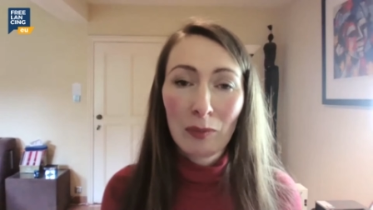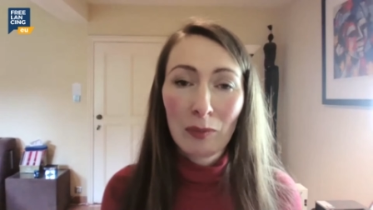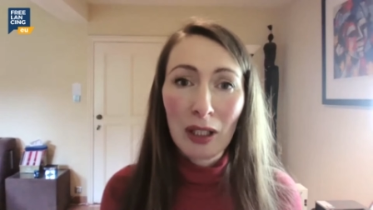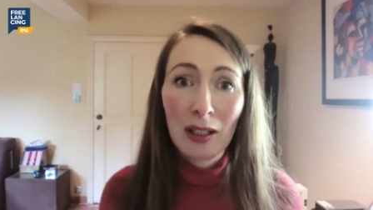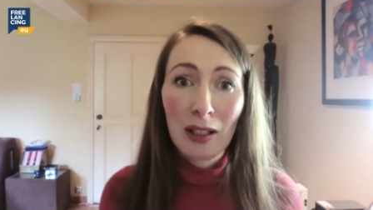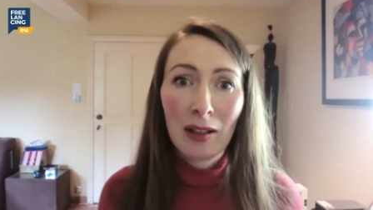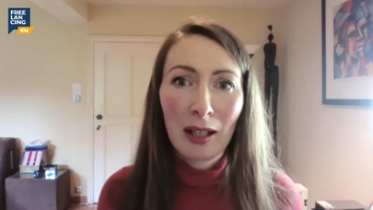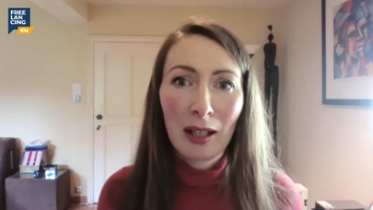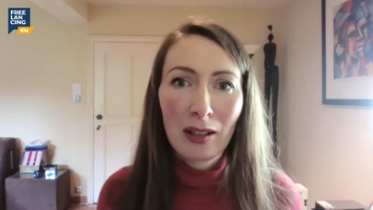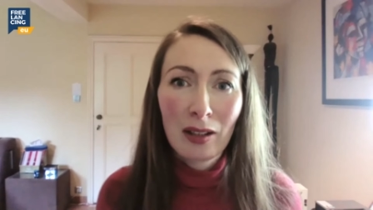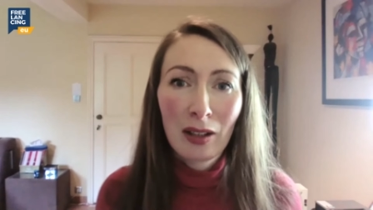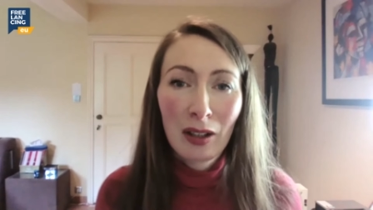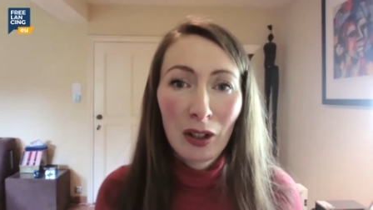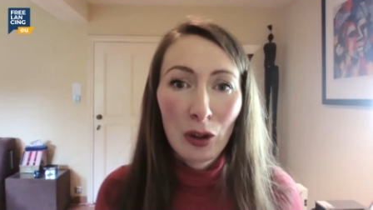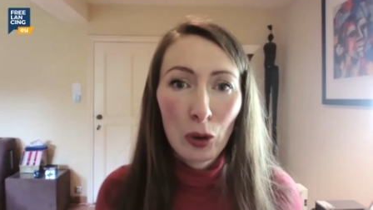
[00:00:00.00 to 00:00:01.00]
meaning that
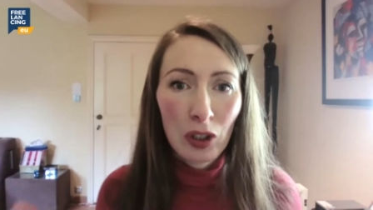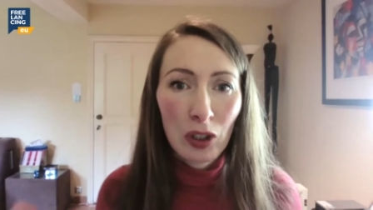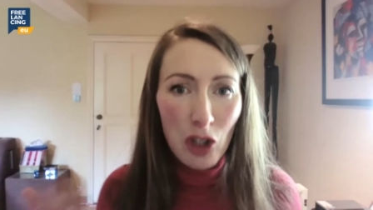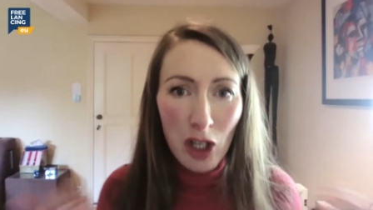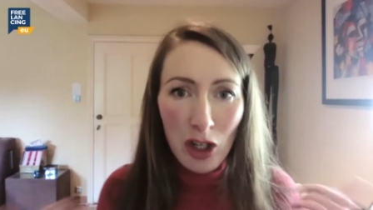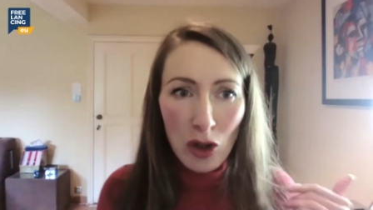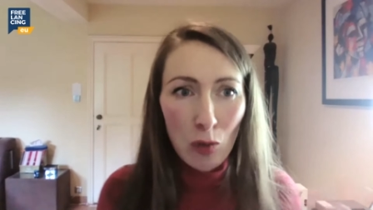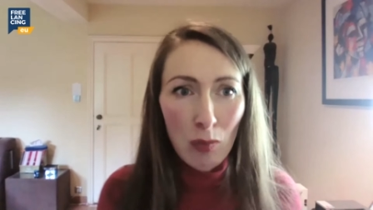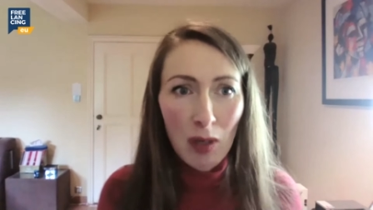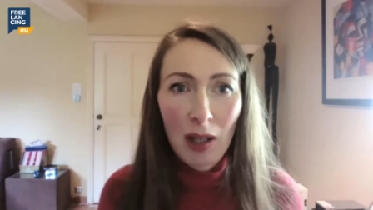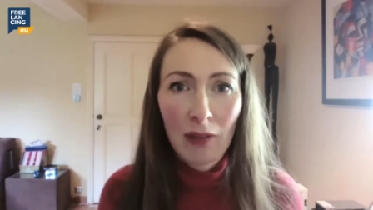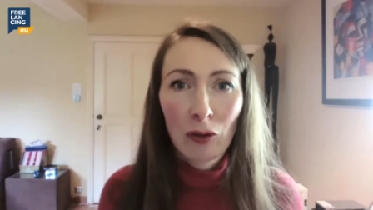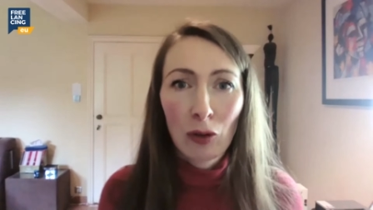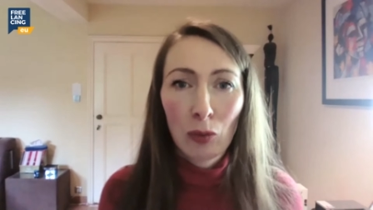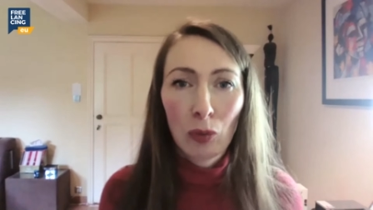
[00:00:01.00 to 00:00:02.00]
you can change your
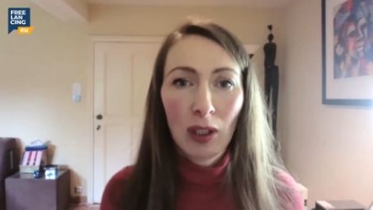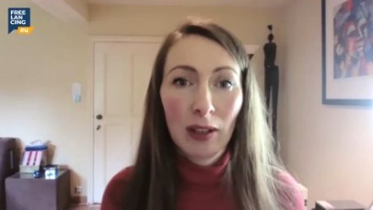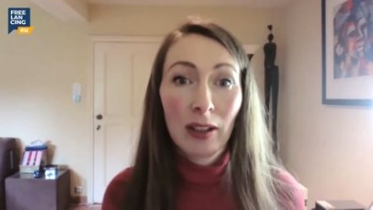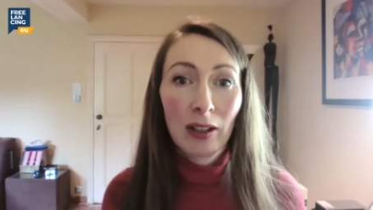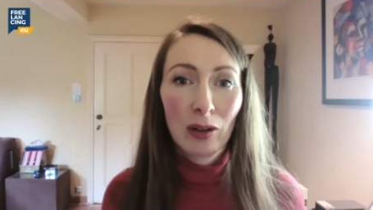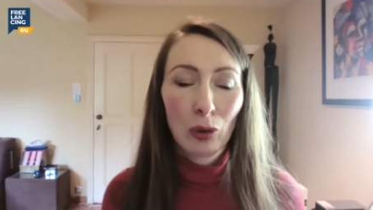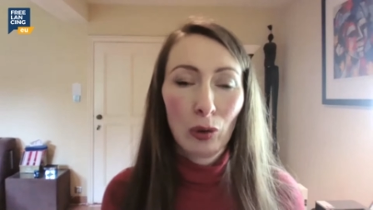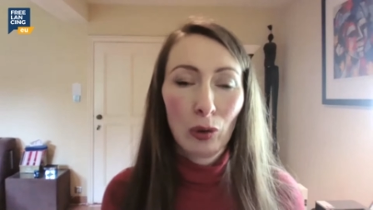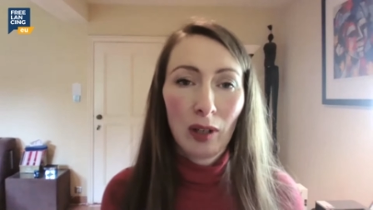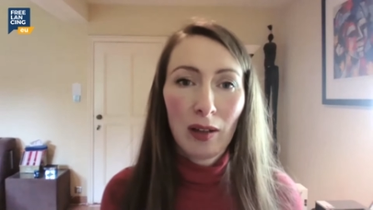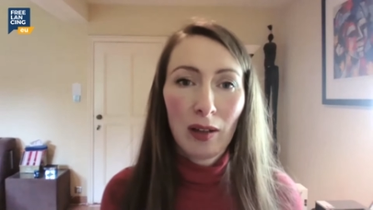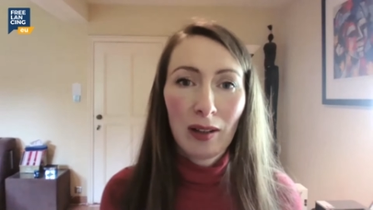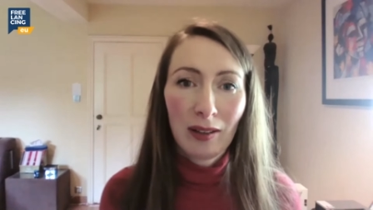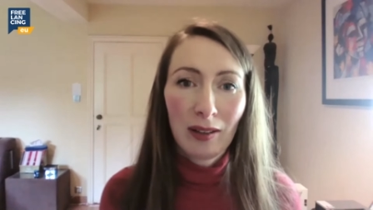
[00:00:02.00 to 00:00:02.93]
mind from one day to another.